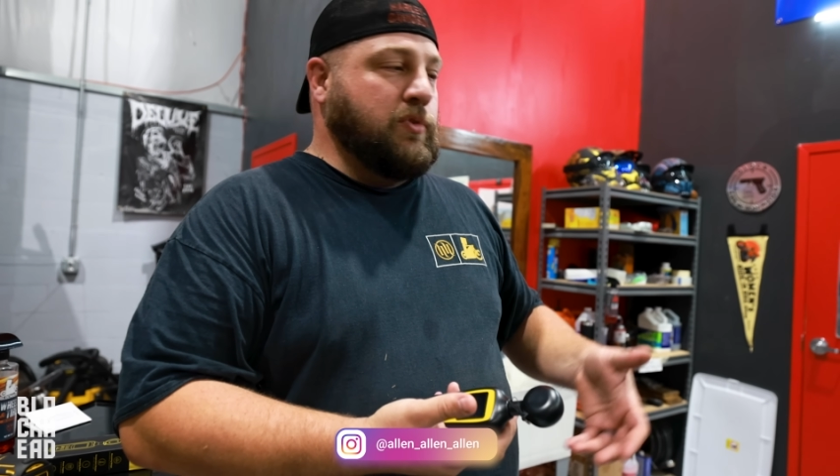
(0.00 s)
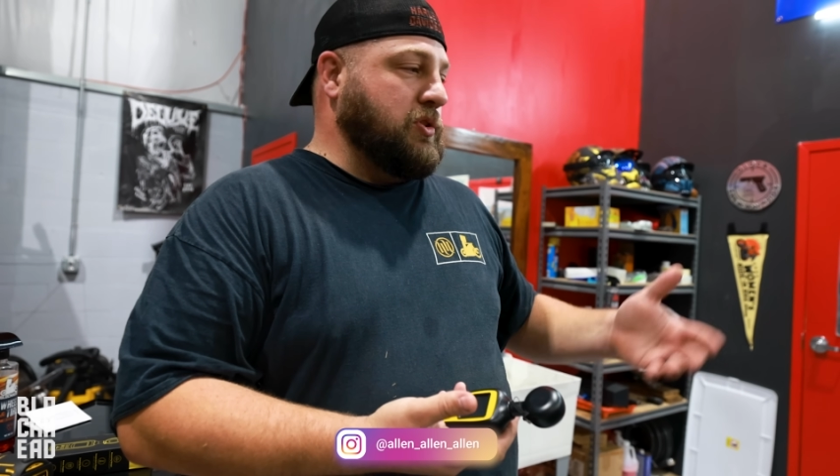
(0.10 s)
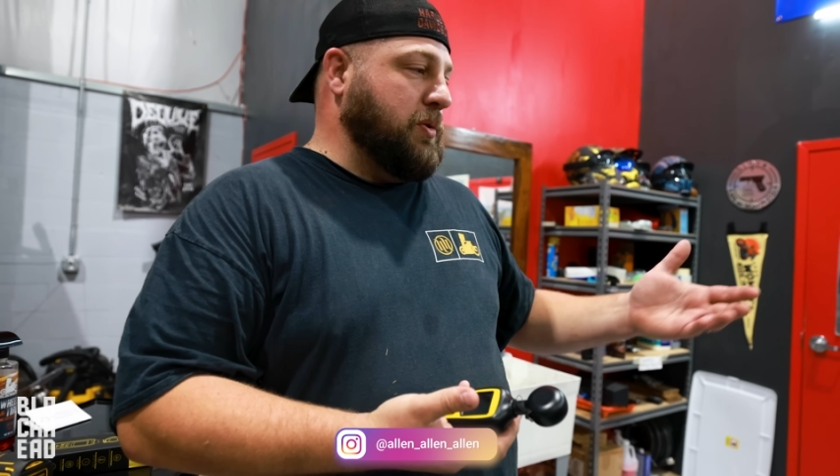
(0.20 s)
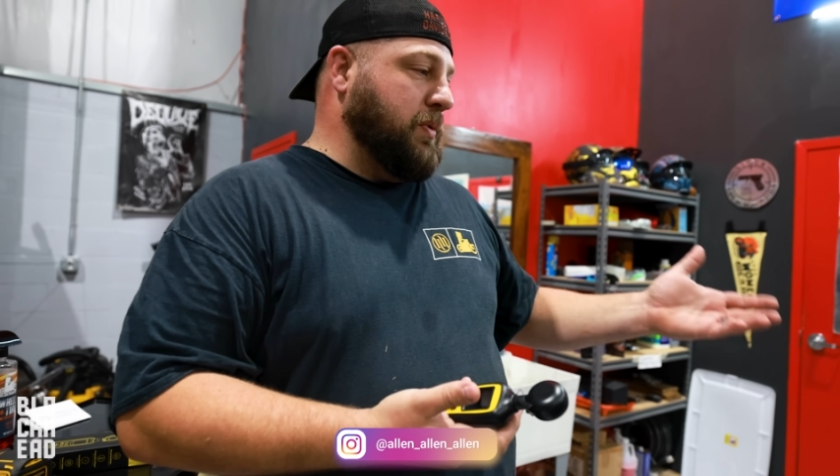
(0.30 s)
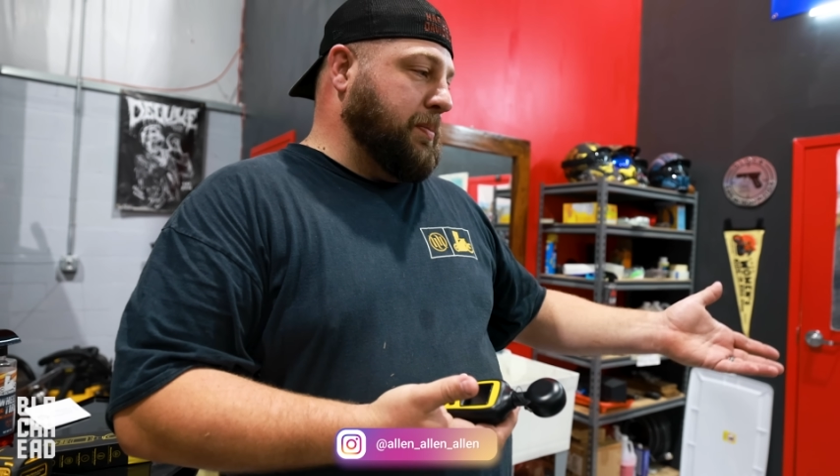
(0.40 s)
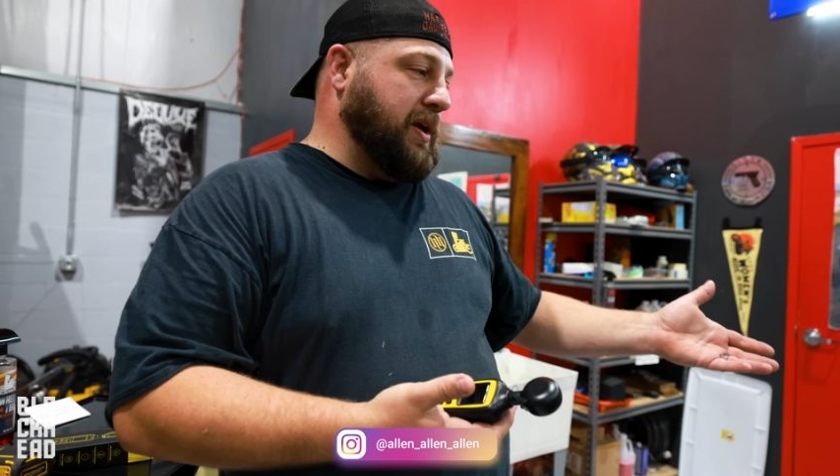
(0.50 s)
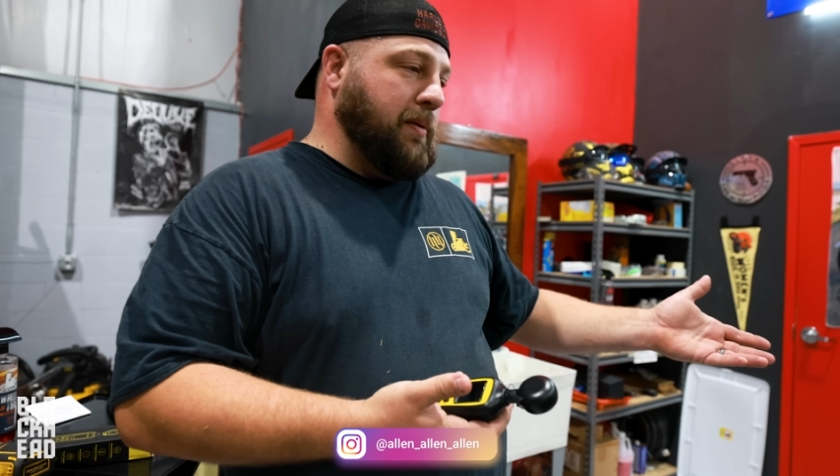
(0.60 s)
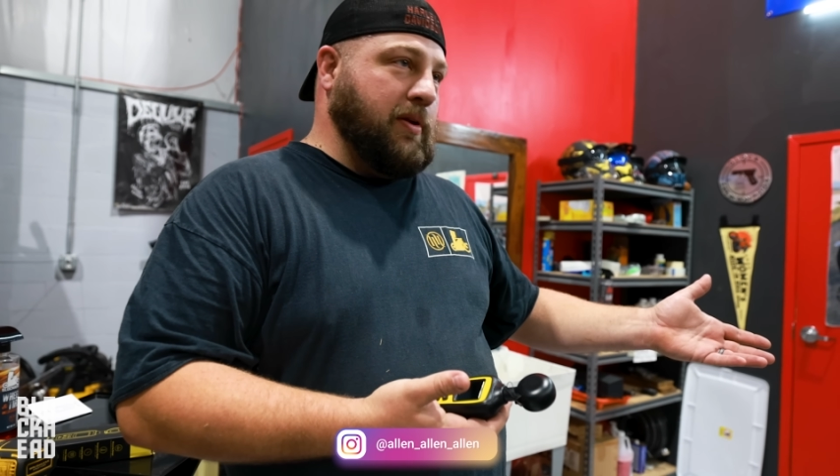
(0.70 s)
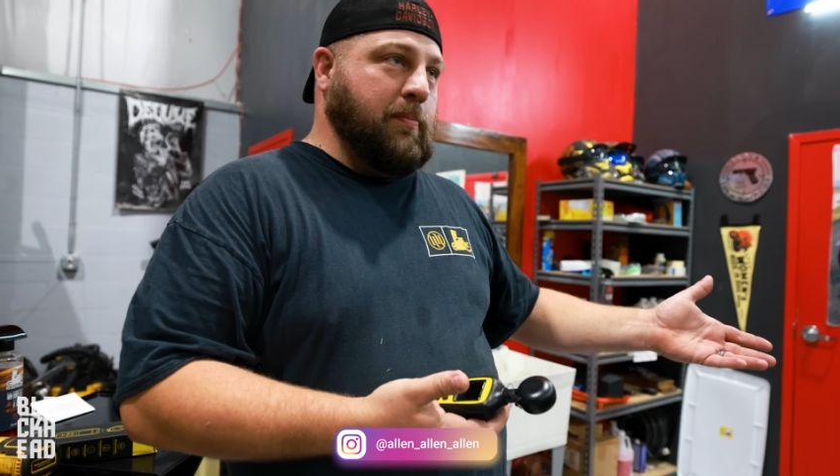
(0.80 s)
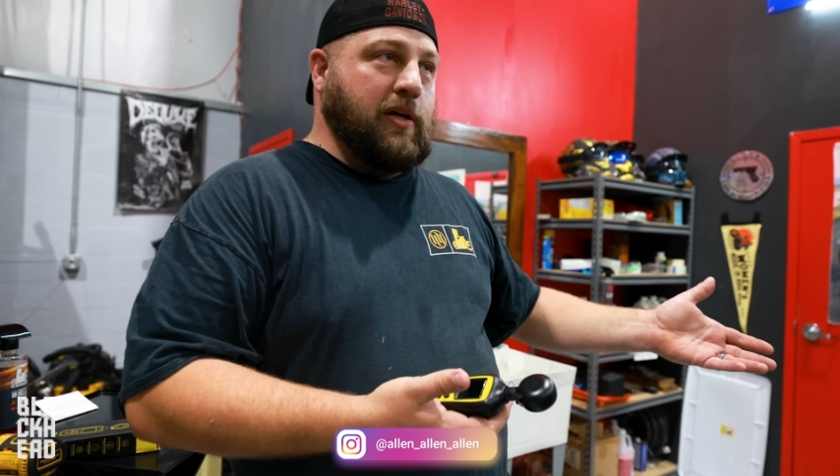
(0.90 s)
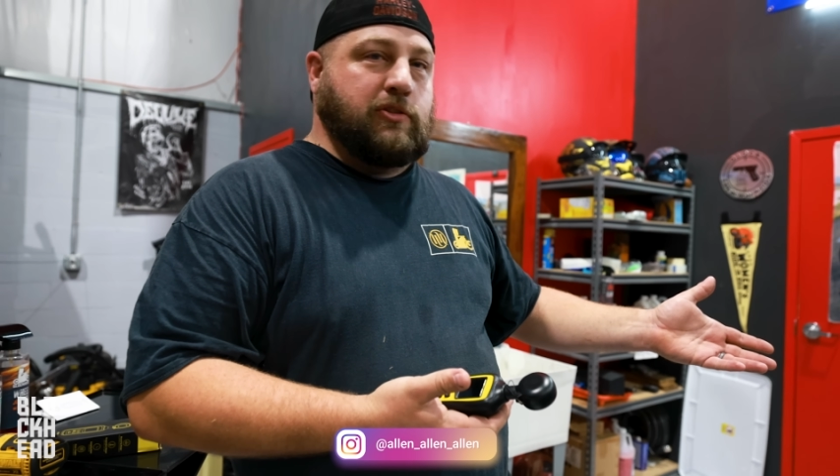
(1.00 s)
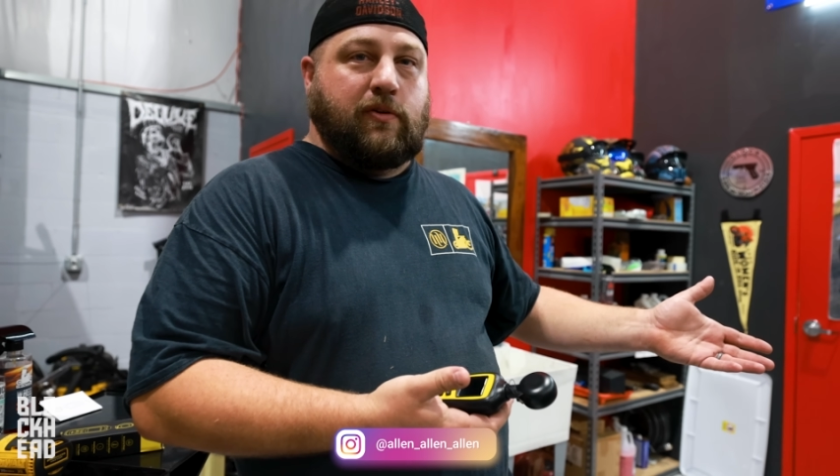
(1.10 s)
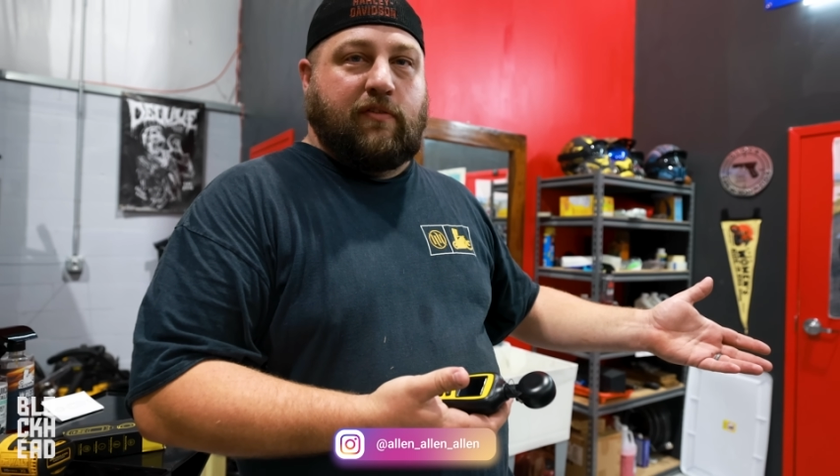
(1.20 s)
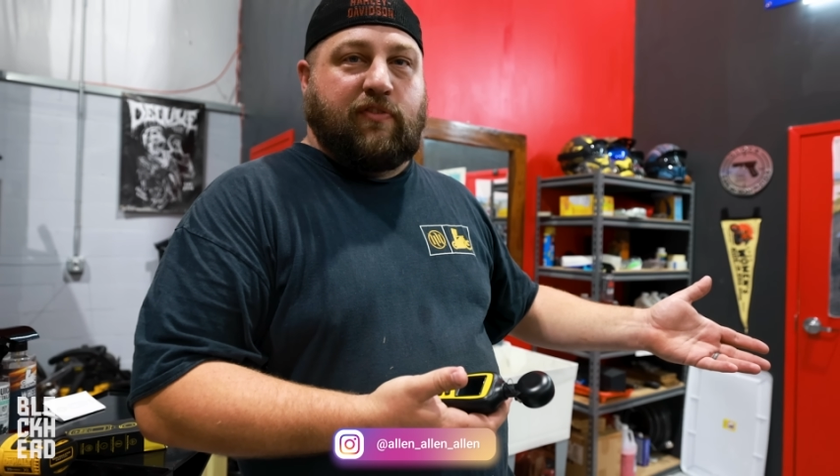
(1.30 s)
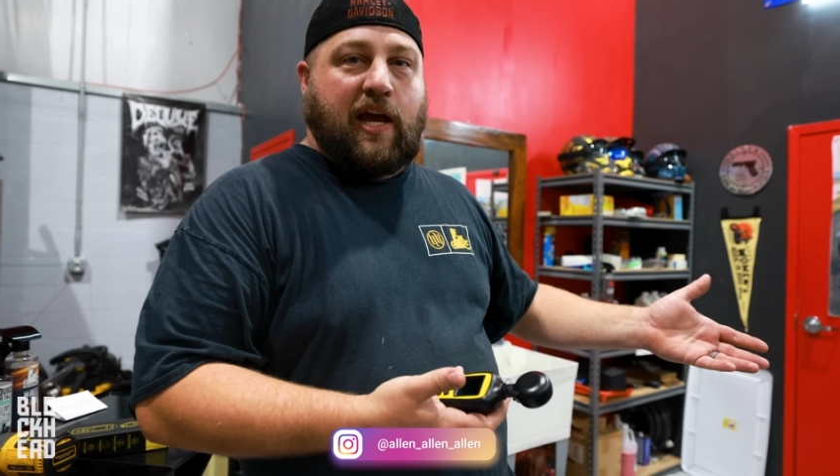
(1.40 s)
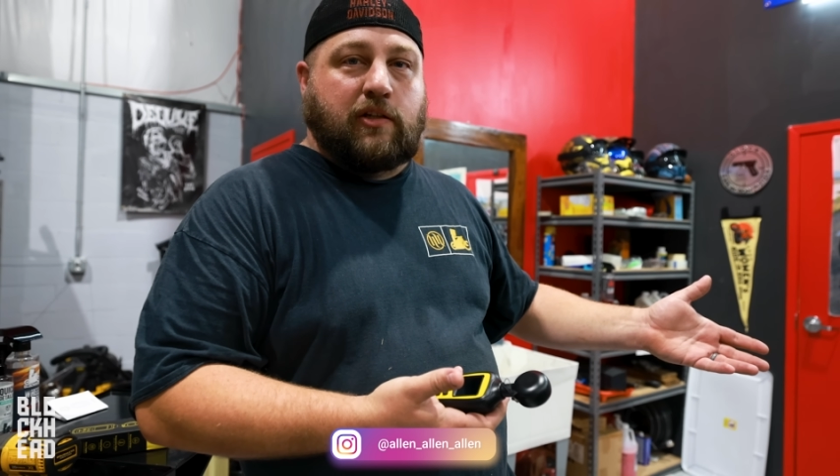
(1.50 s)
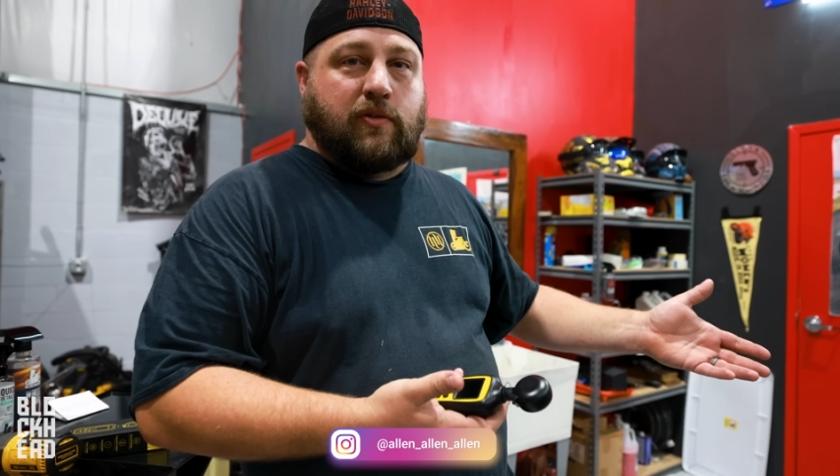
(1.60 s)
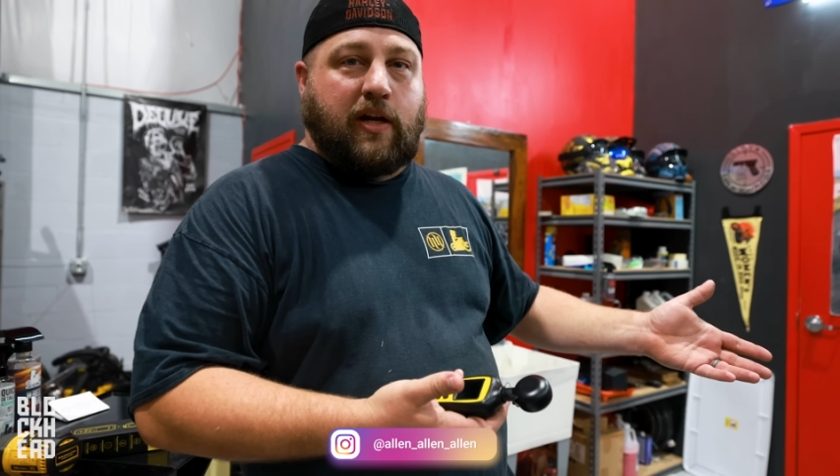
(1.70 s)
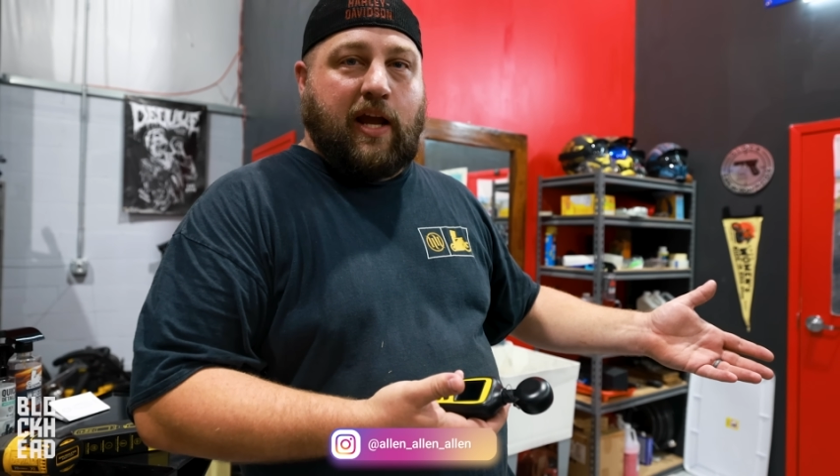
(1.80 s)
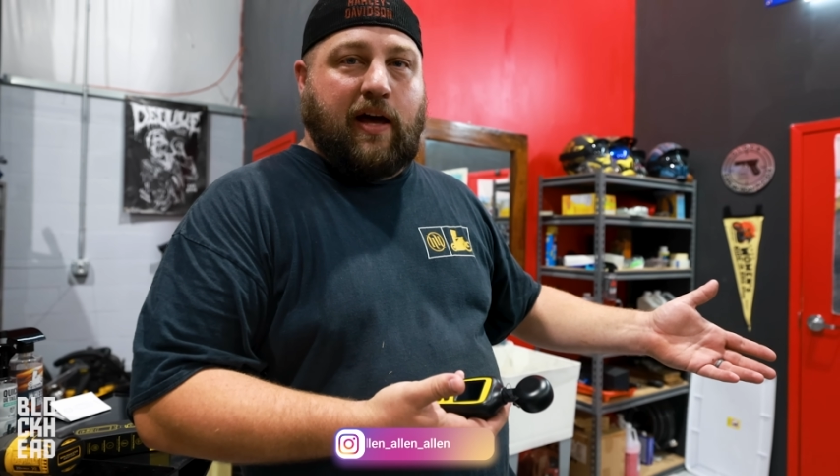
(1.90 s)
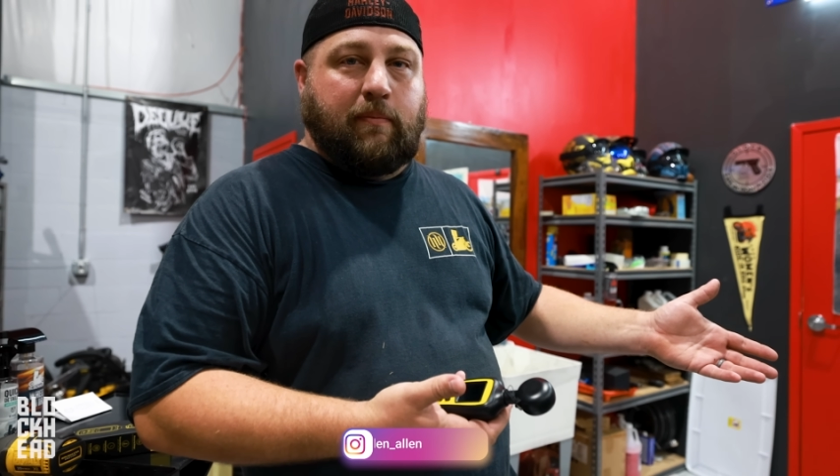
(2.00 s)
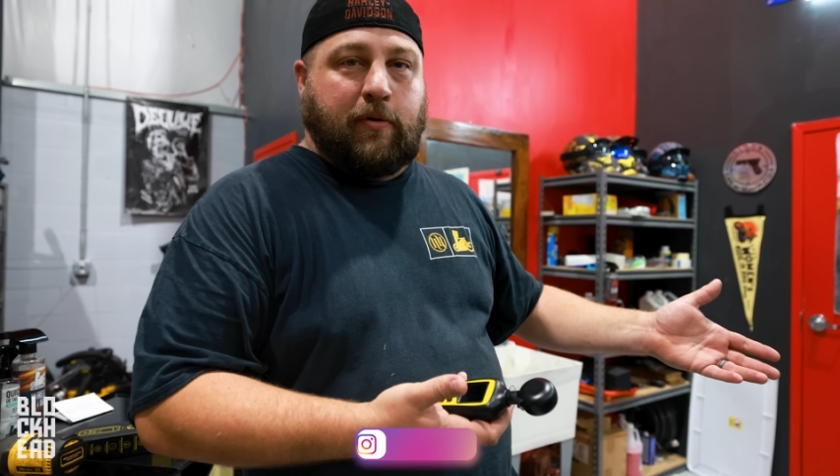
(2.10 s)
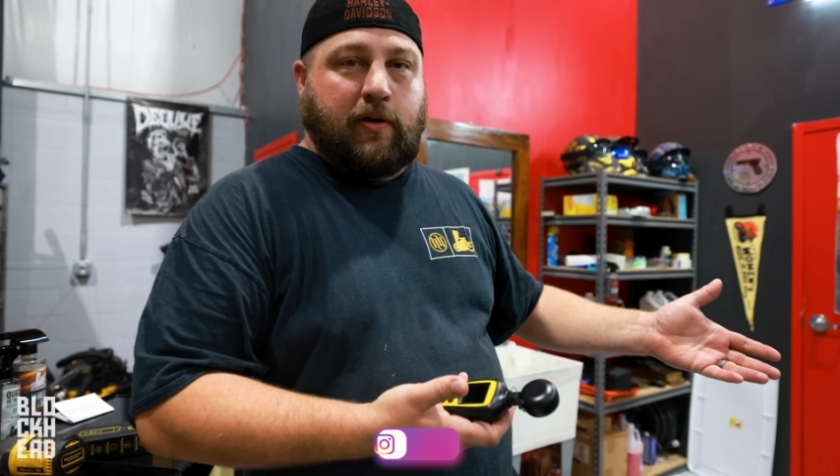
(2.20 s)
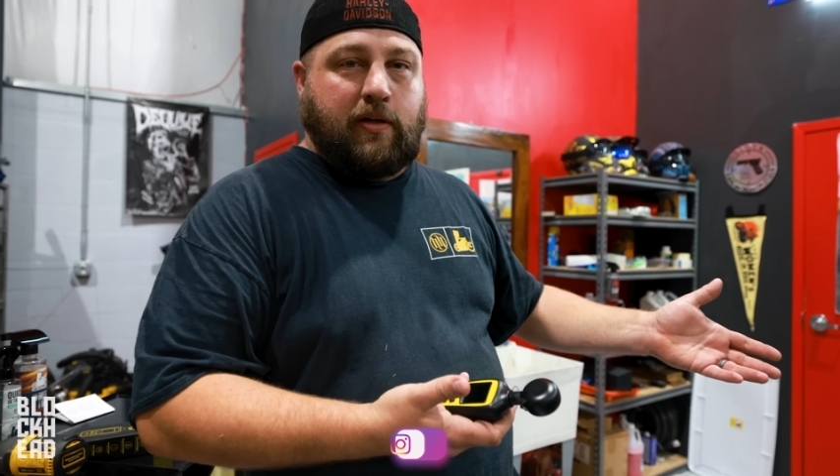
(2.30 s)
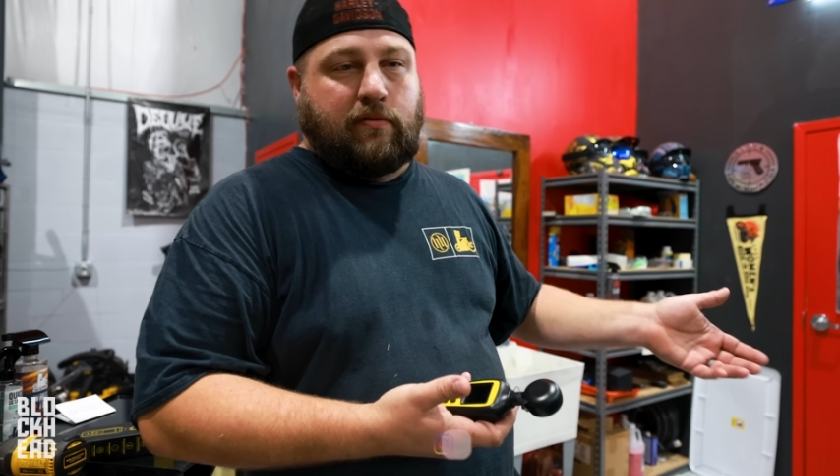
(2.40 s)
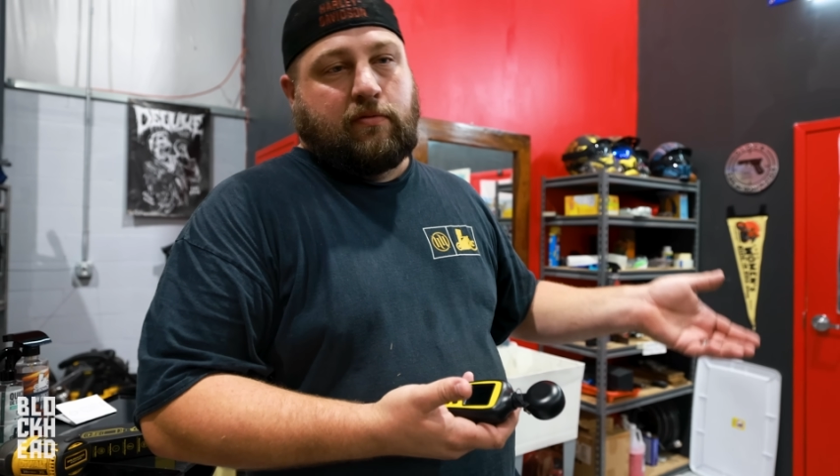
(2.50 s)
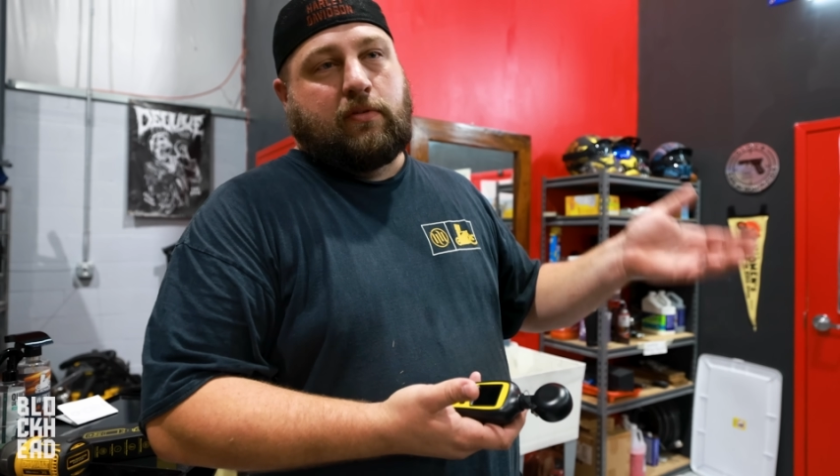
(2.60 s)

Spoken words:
So we'll be able to measure the factory output,